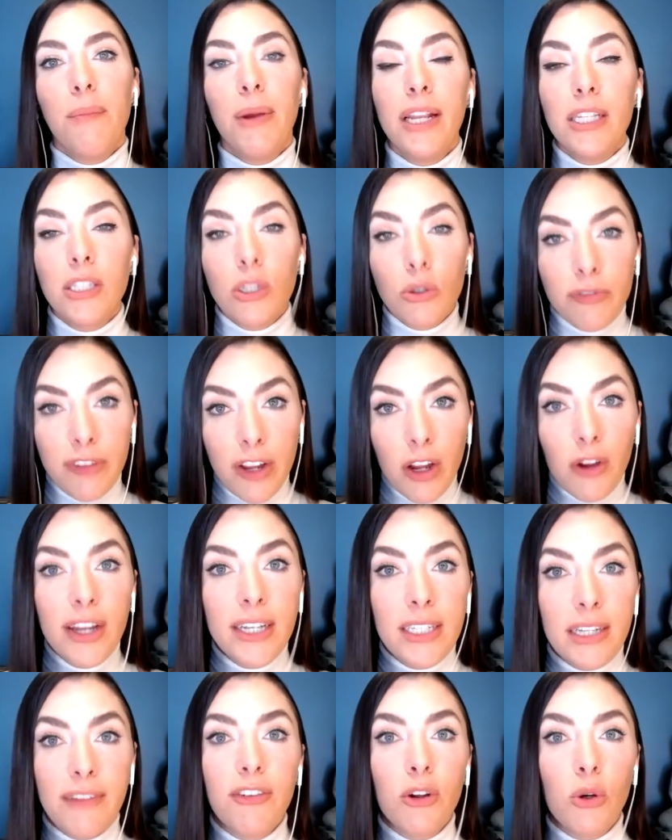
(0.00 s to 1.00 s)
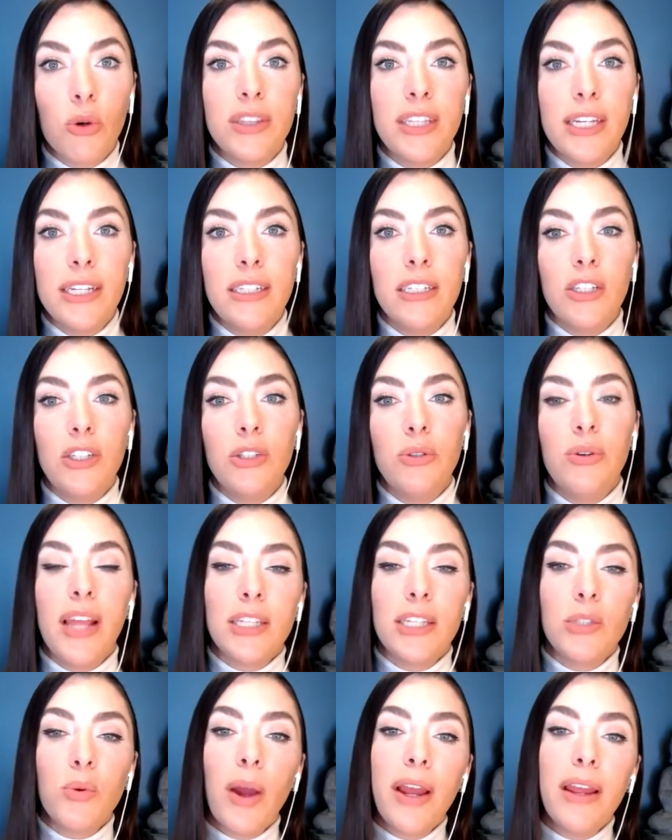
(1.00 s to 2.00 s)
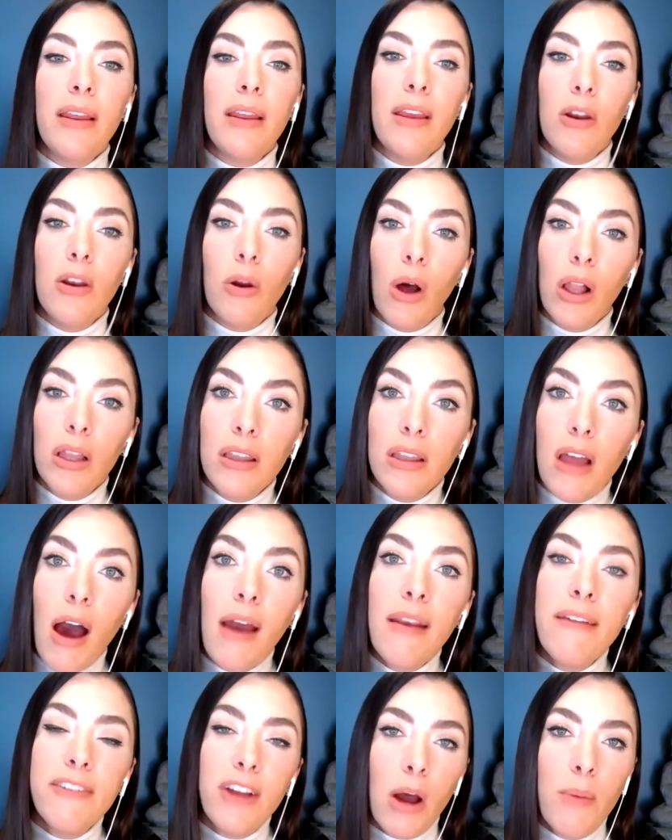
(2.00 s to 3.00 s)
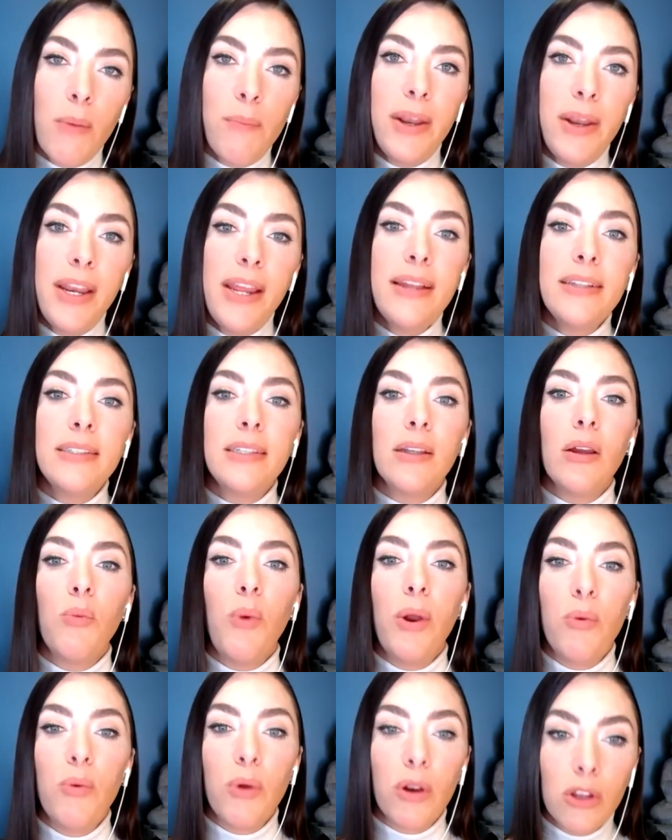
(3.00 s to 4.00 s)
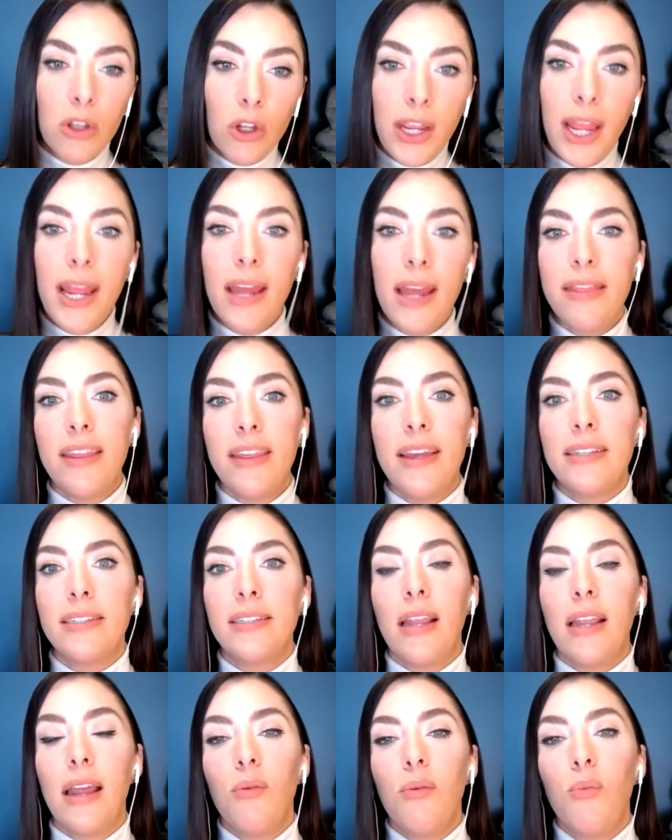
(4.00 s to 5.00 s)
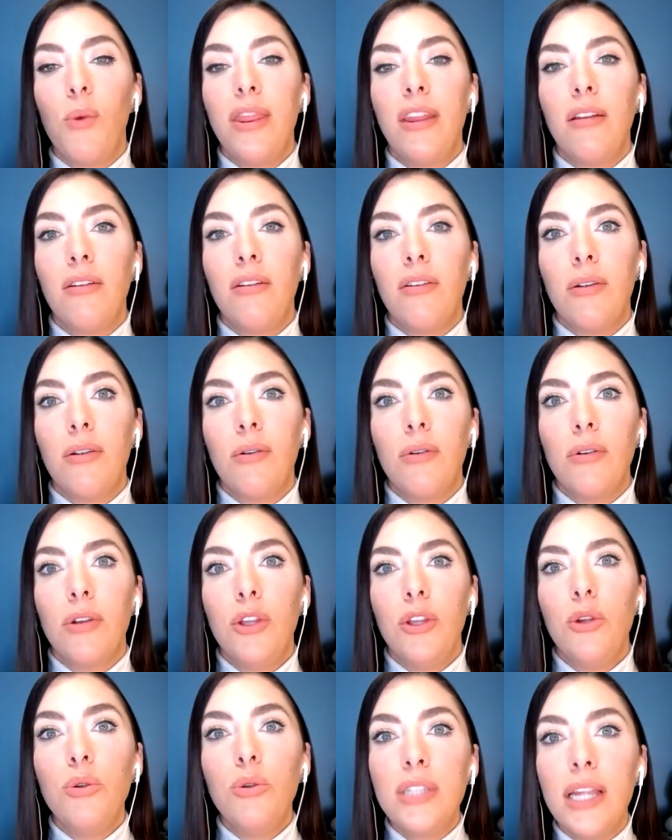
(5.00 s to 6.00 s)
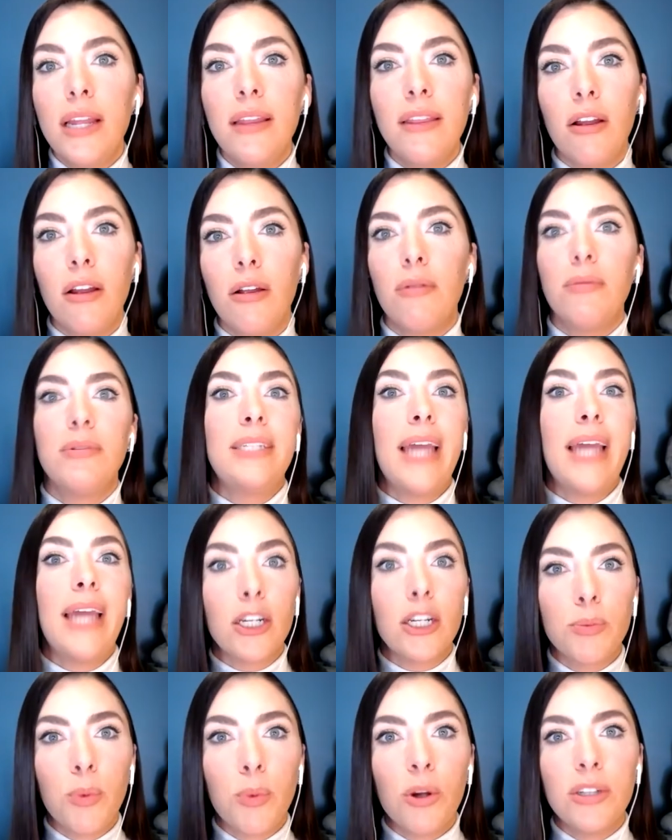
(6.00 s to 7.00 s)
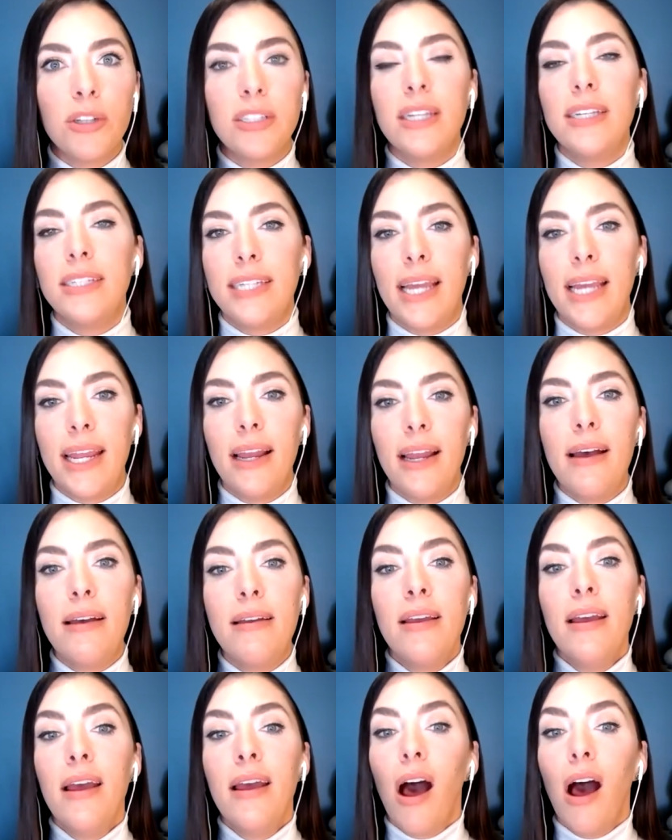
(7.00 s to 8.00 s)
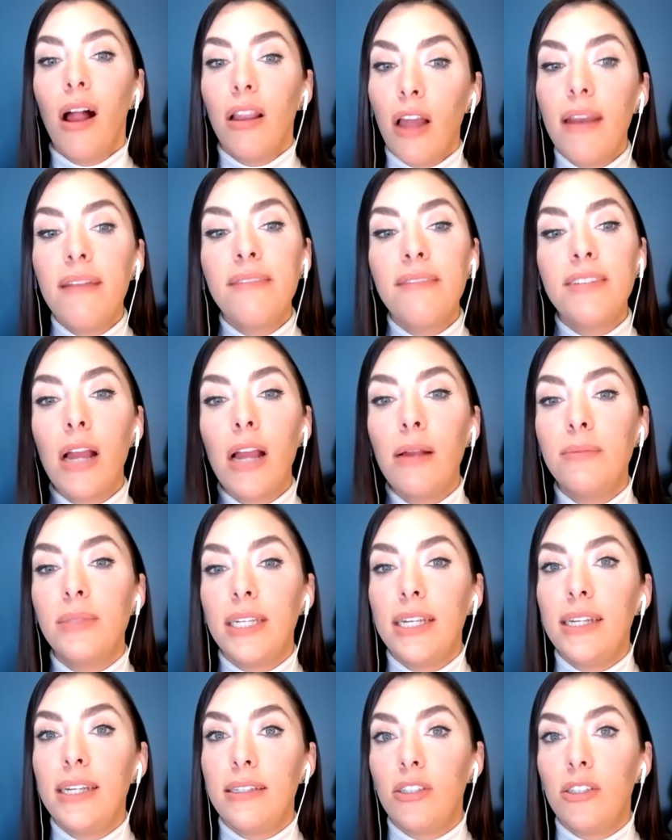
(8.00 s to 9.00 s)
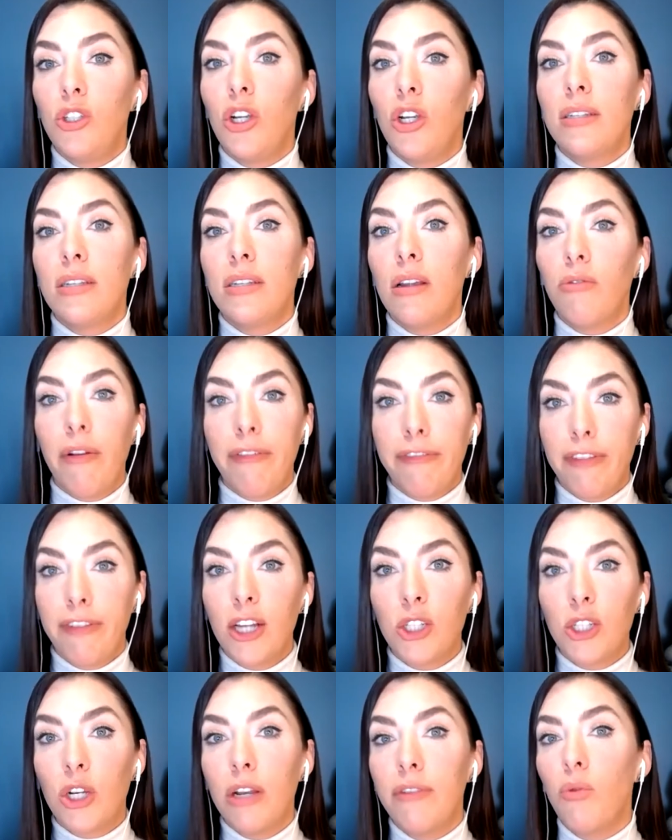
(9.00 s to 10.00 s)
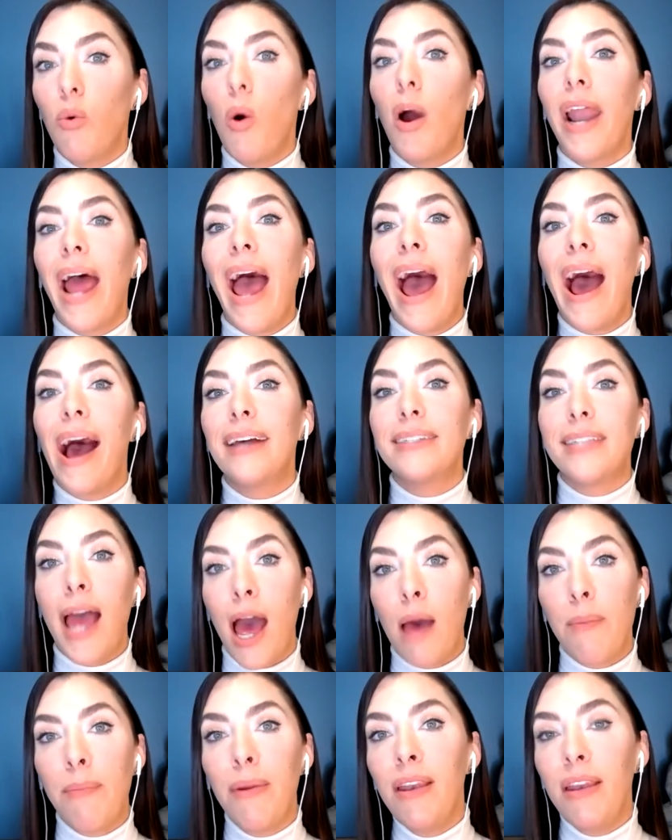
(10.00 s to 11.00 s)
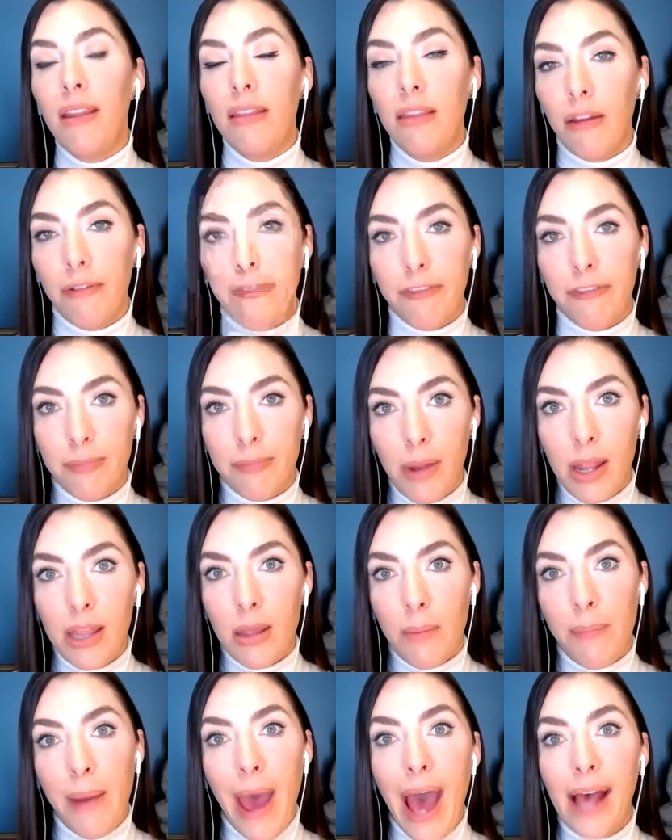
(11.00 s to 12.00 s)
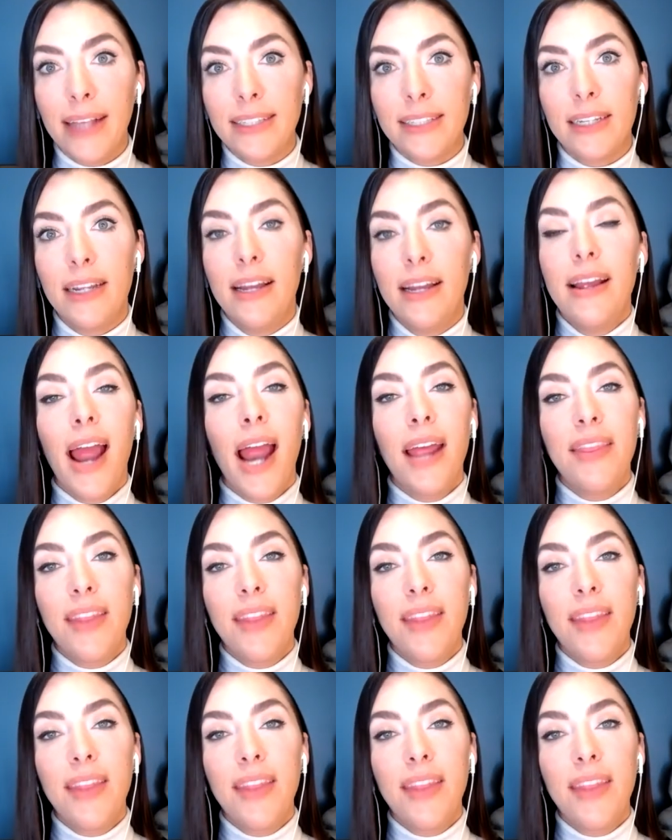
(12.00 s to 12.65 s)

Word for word: But it's a very difficult thing to do. And that's why, you know, a lot of companies, when we're looking at this, when they're using their dashboards and data, a lot of times it's just a reflection of what has happened in the in the past,